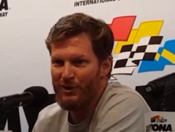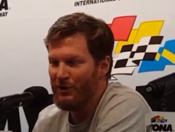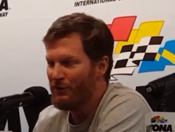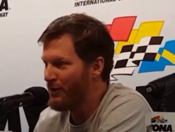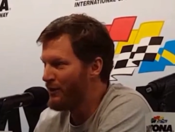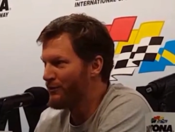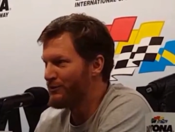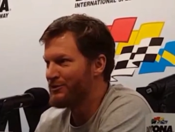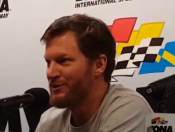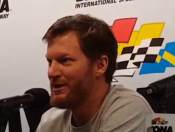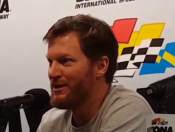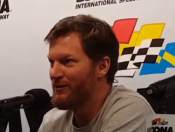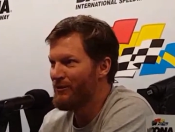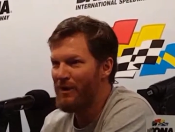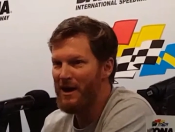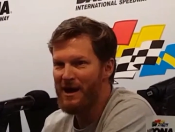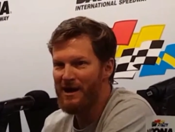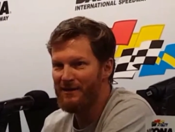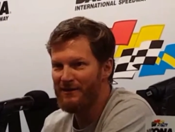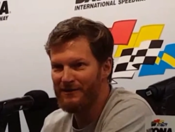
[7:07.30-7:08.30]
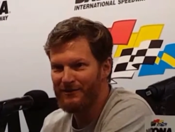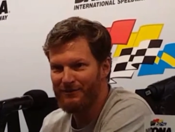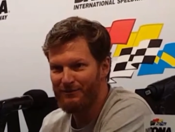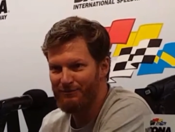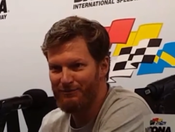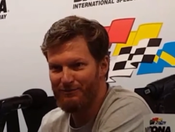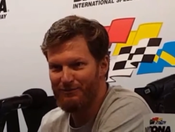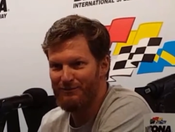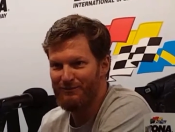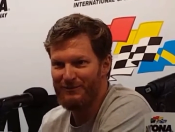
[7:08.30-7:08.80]
don't understand why this,
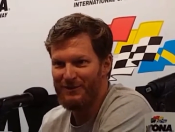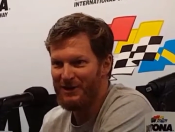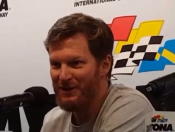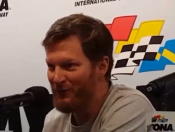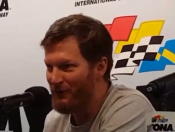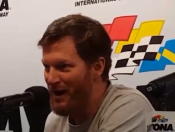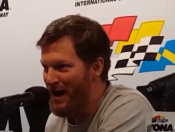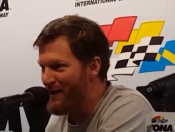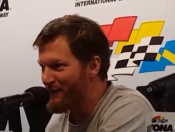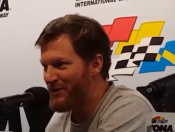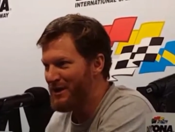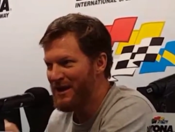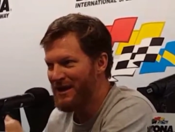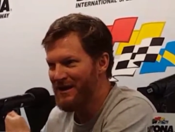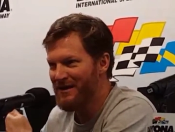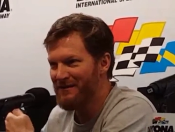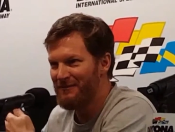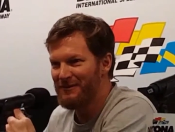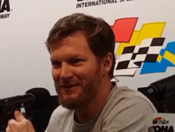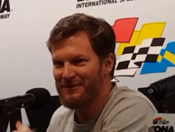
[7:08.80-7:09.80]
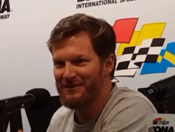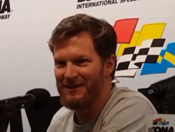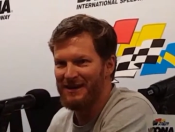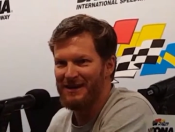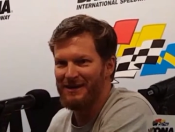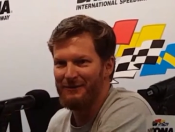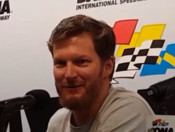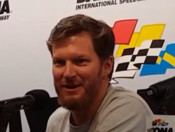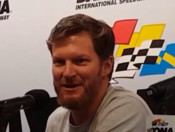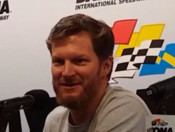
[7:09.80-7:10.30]
you know, why we have this
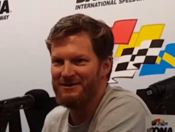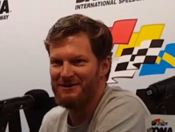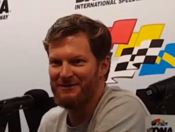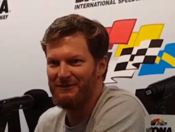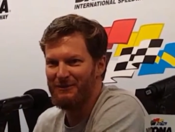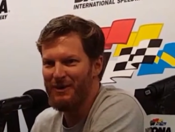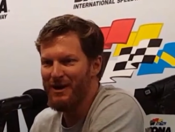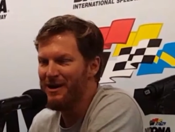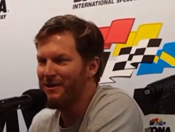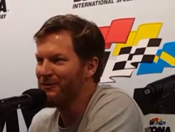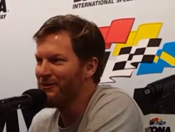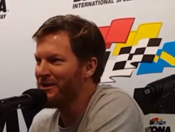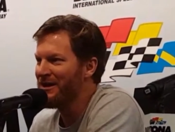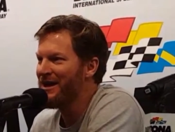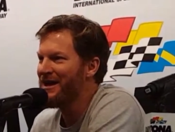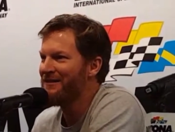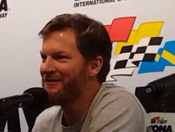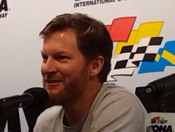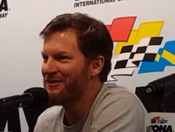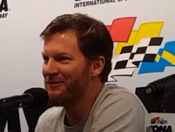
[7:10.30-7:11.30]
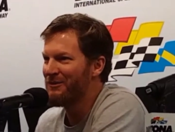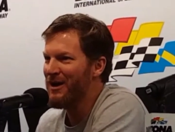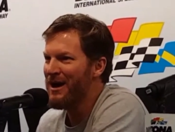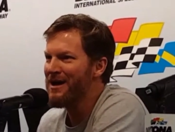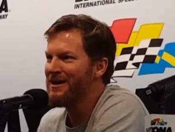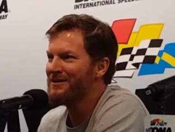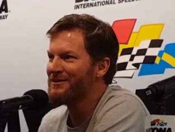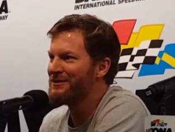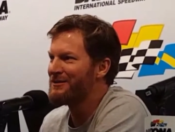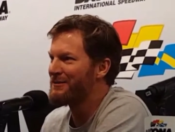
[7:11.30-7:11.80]
kind of racing. Why do we have? The,
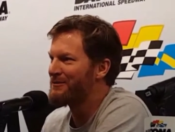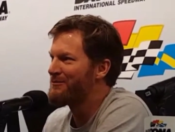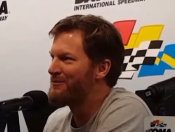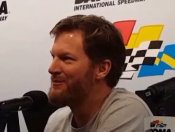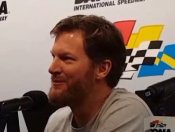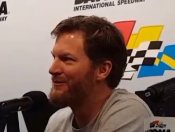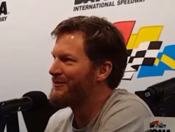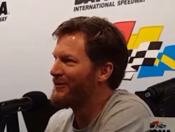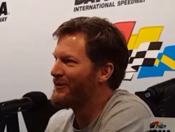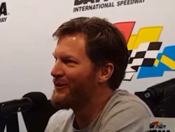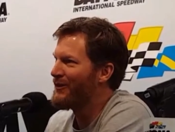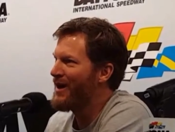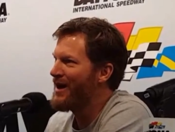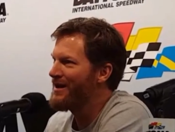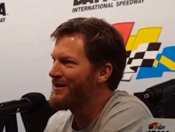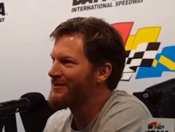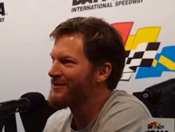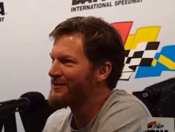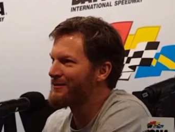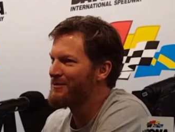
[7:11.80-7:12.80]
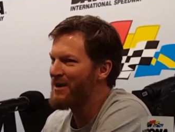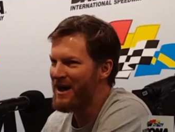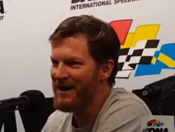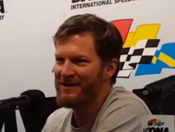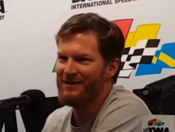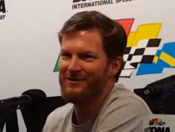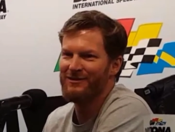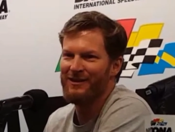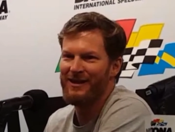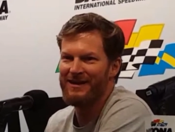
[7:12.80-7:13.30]
why is the why is the
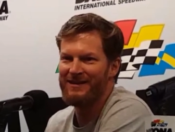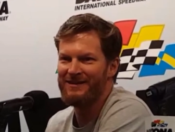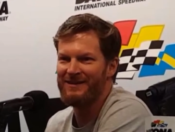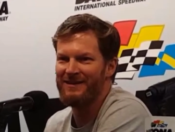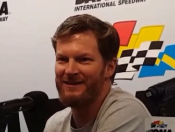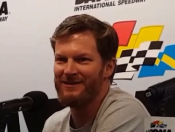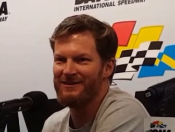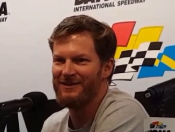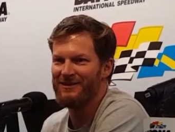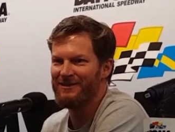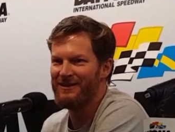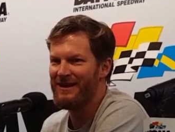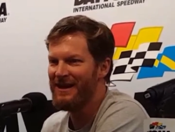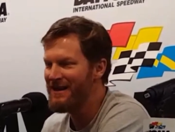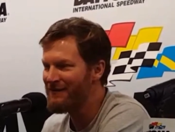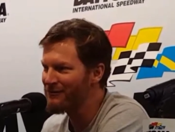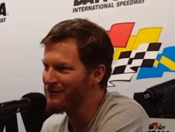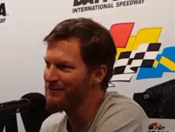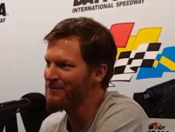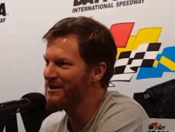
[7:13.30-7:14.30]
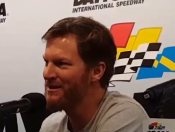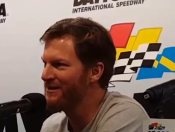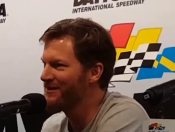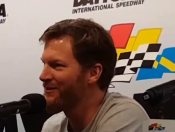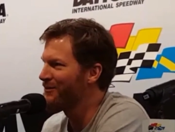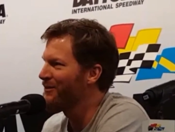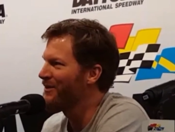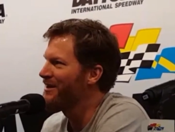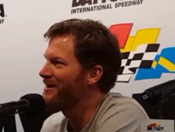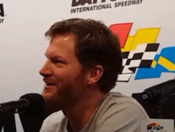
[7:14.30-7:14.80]
package like this? Does it have to be
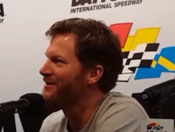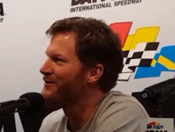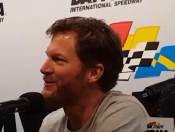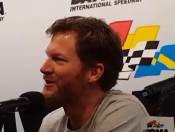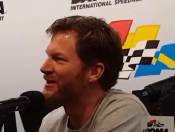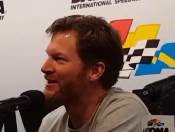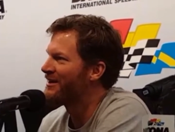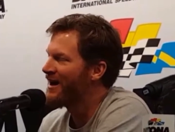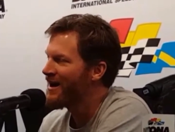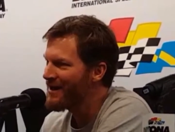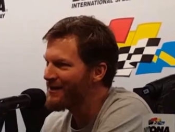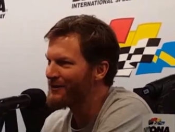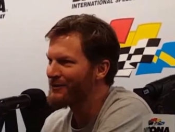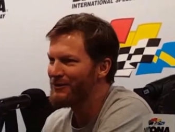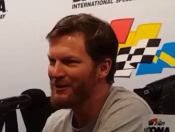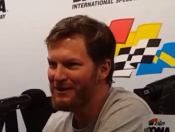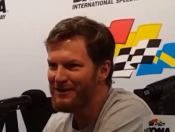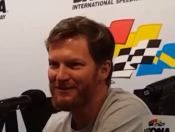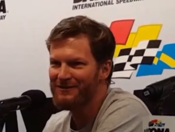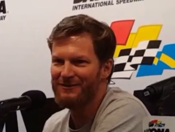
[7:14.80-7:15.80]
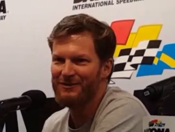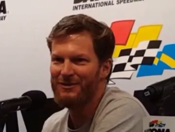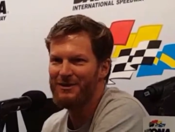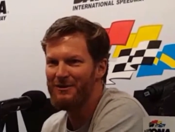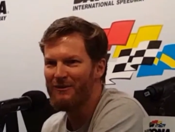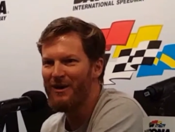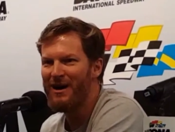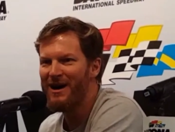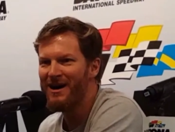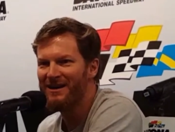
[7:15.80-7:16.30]
this way? Do we gotta run
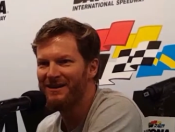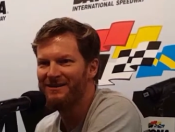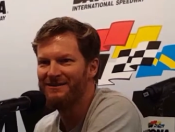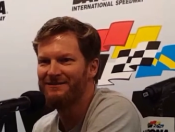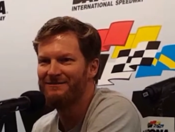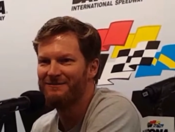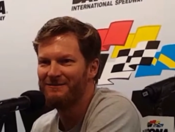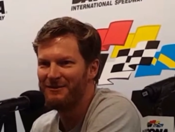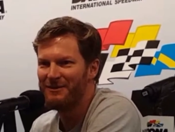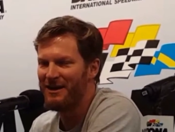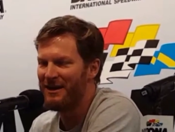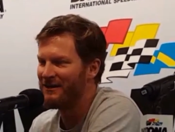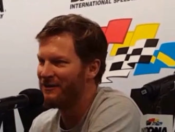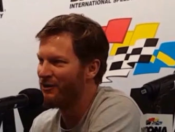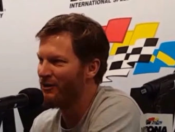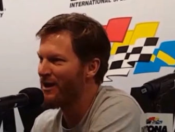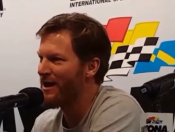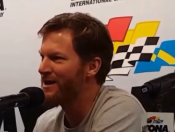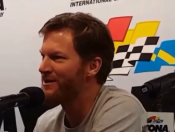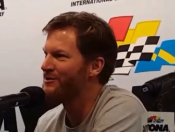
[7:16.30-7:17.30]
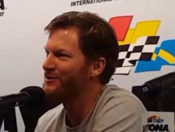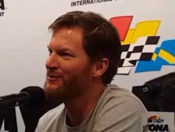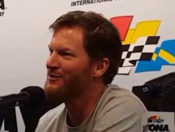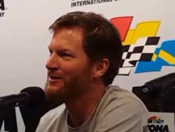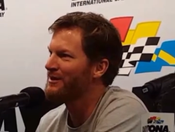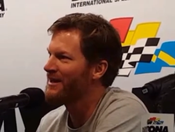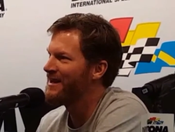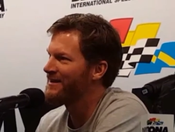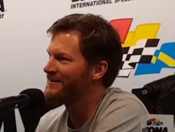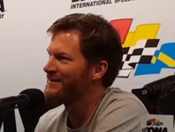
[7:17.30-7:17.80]
three wide and crash
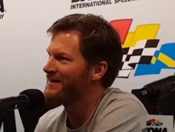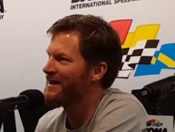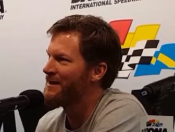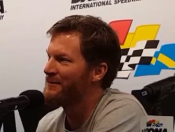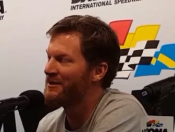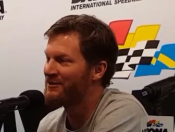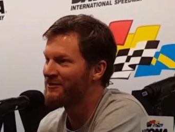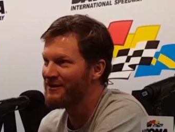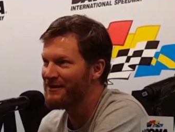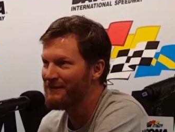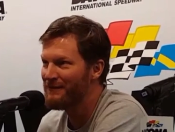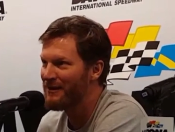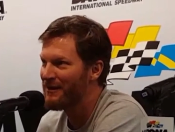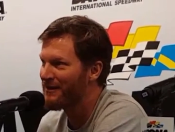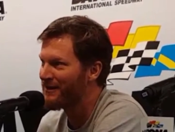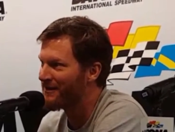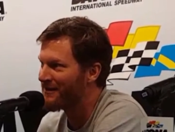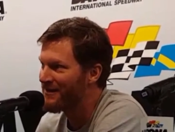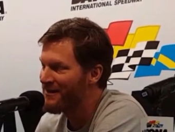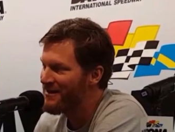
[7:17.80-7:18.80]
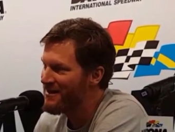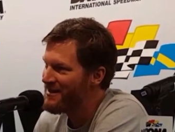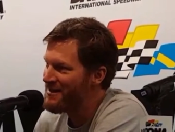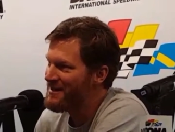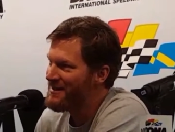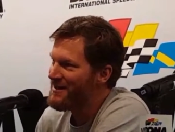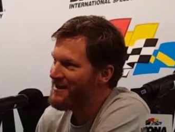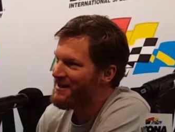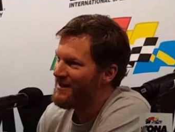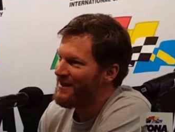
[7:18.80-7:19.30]
on the last lap? It seemed like
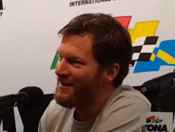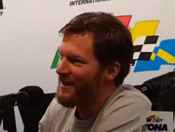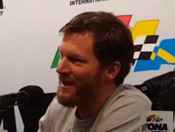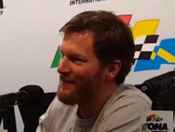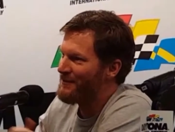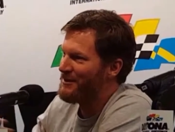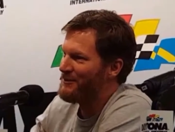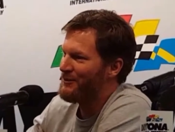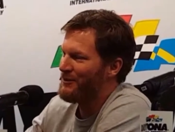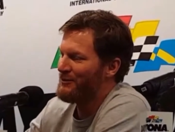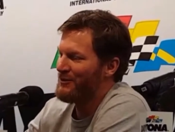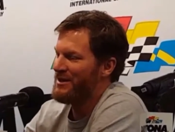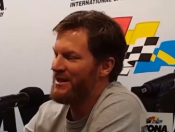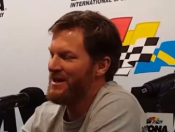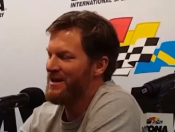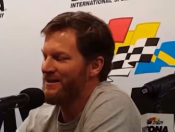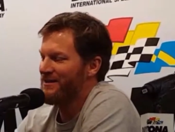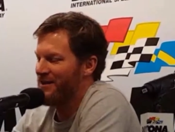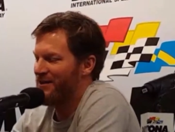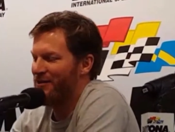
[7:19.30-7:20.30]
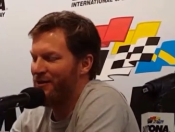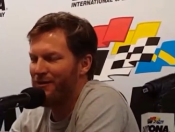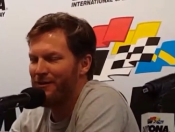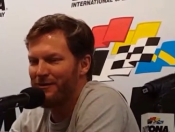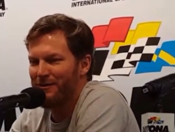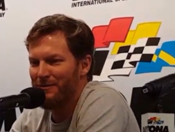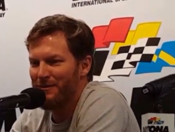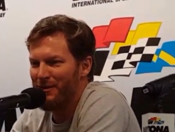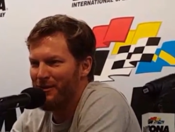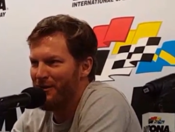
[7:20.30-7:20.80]
I mean, when we had the
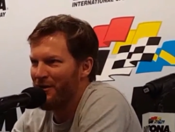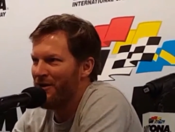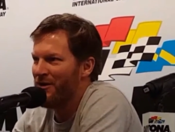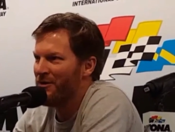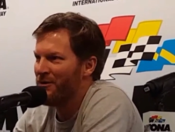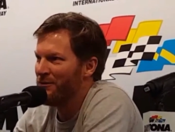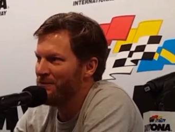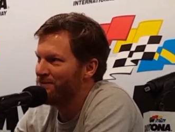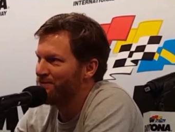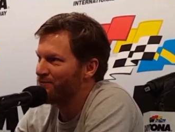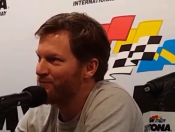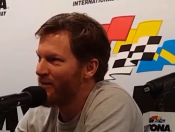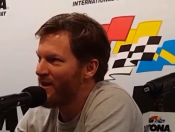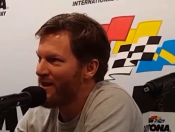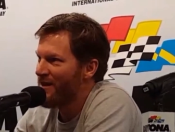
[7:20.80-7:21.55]
car tomorrow,